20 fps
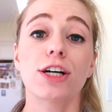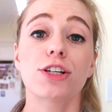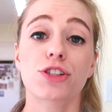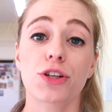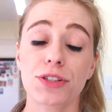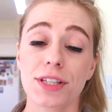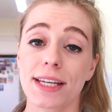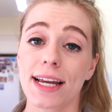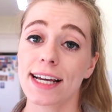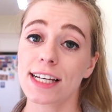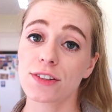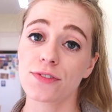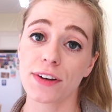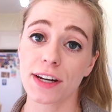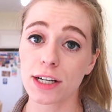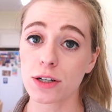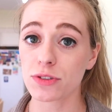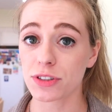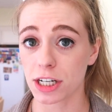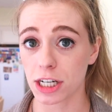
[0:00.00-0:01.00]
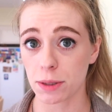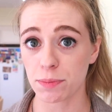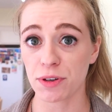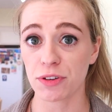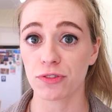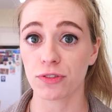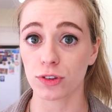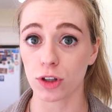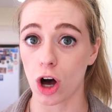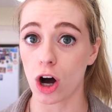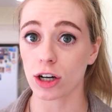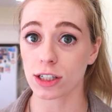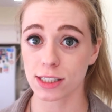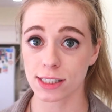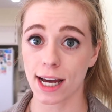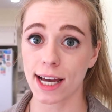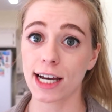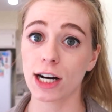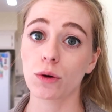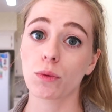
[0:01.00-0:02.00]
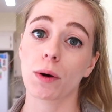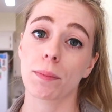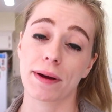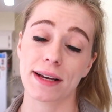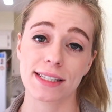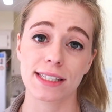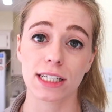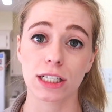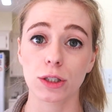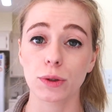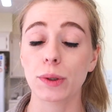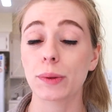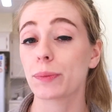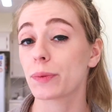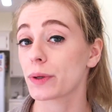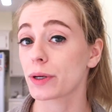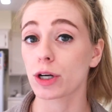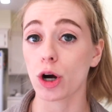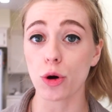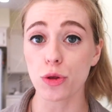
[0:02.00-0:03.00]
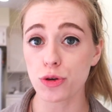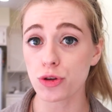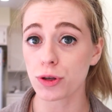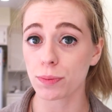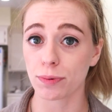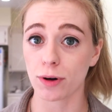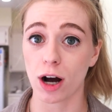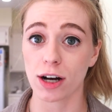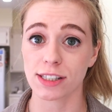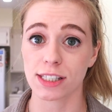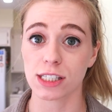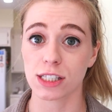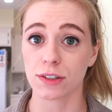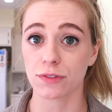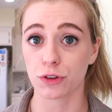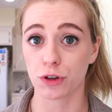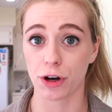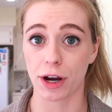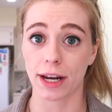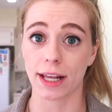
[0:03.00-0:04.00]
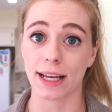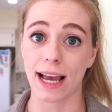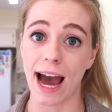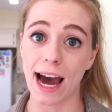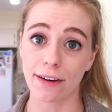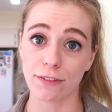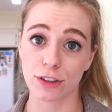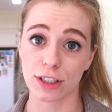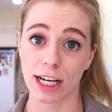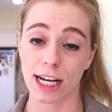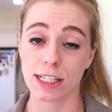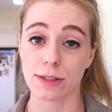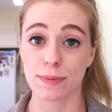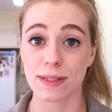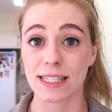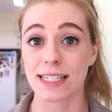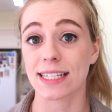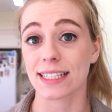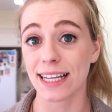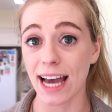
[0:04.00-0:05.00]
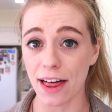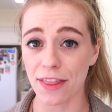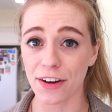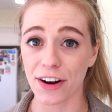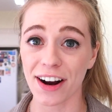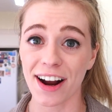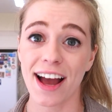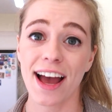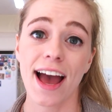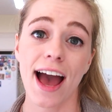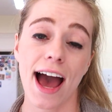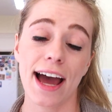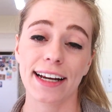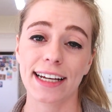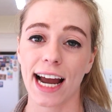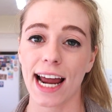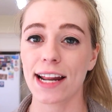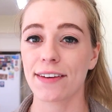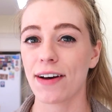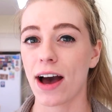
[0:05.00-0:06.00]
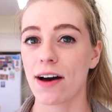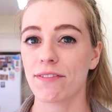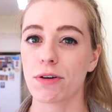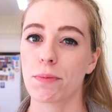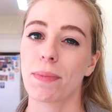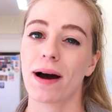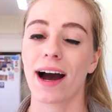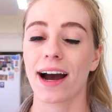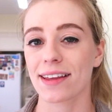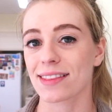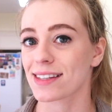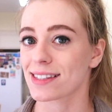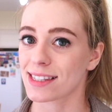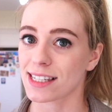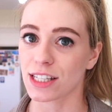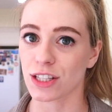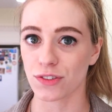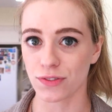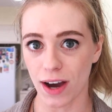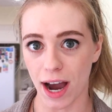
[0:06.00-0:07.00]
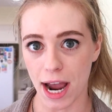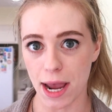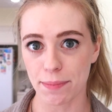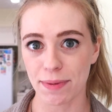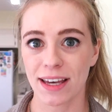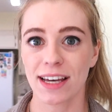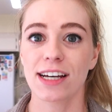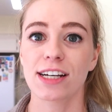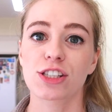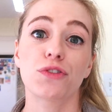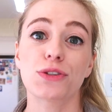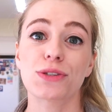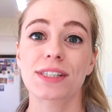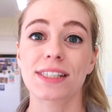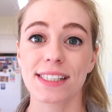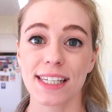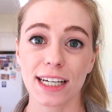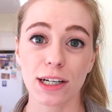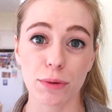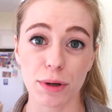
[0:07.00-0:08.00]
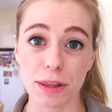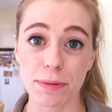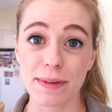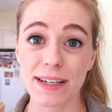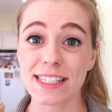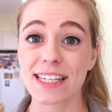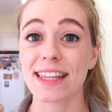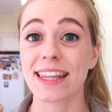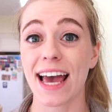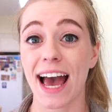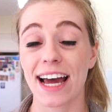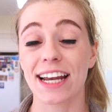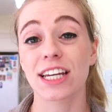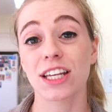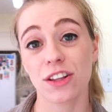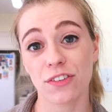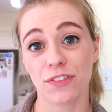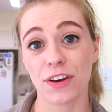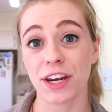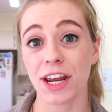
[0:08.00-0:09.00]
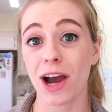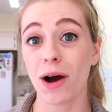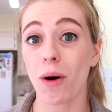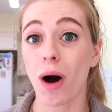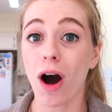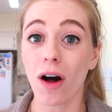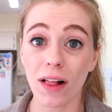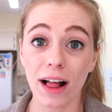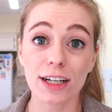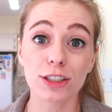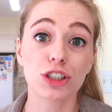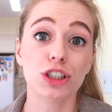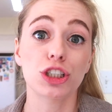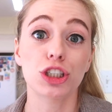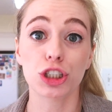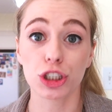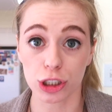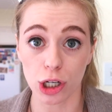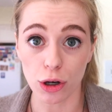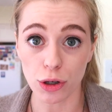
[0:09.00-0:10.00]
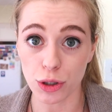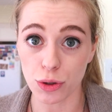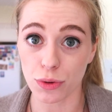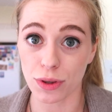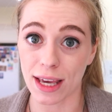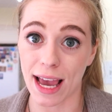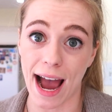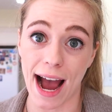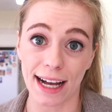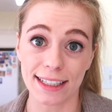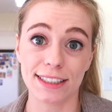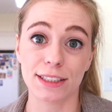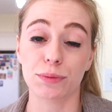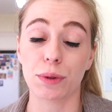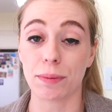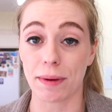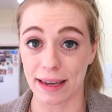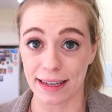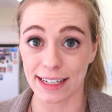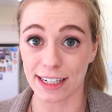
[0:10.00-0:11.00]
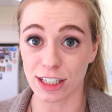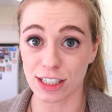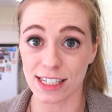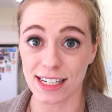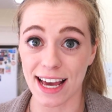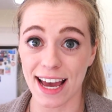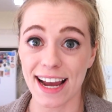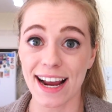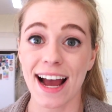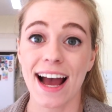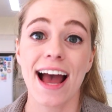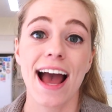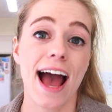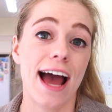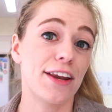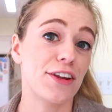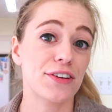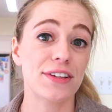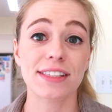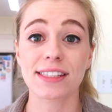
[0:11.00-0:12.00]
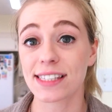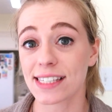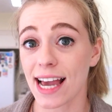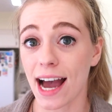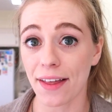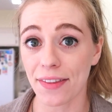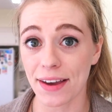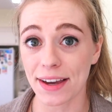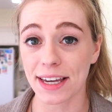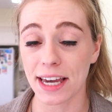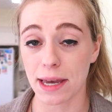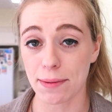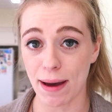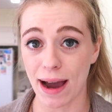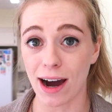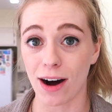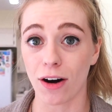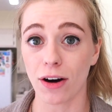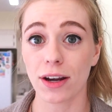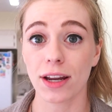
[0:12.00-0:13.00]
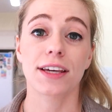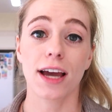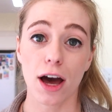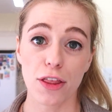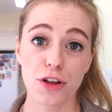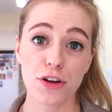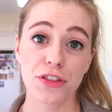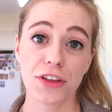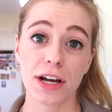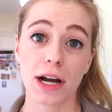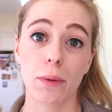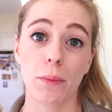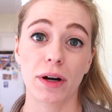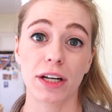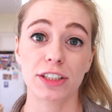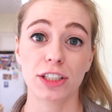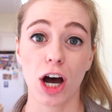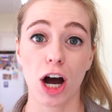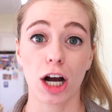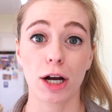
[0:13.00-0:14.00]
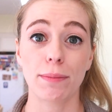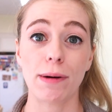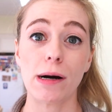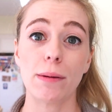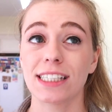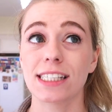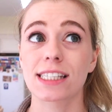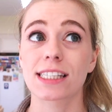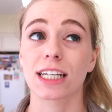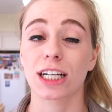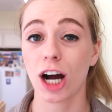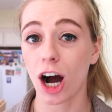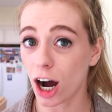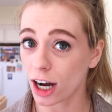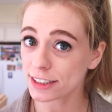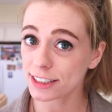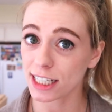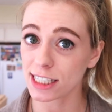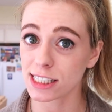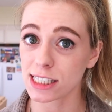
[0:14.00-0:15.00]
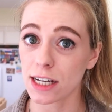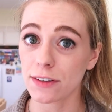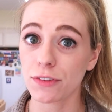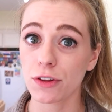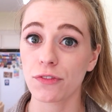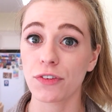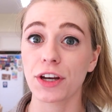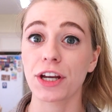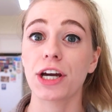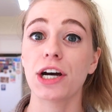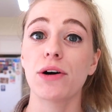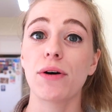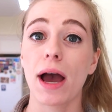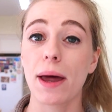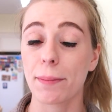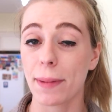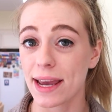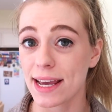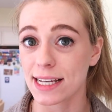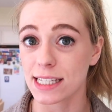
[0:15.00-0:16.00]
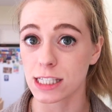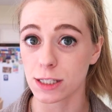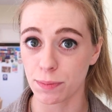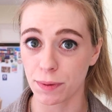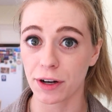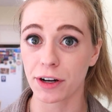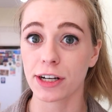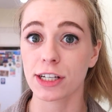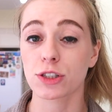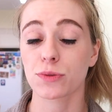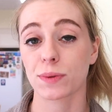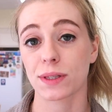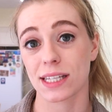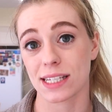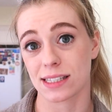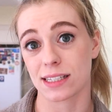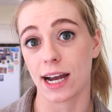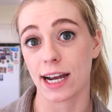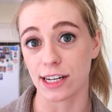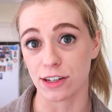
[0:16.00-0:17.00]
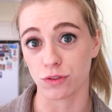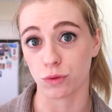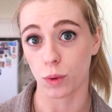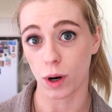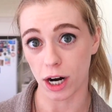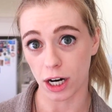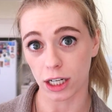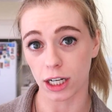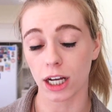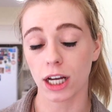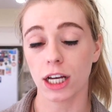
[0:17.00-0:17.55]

So today's video is going to be vlog style, where basically we go through the process of creating advertisements together and kind of have a behind the scenes vibe. If you stick with me to the end of the video, I'll actually show you the ads we make here today, and you can see how they came out. The other thing I want to talk about is the context of the video and my experience with this kind of work.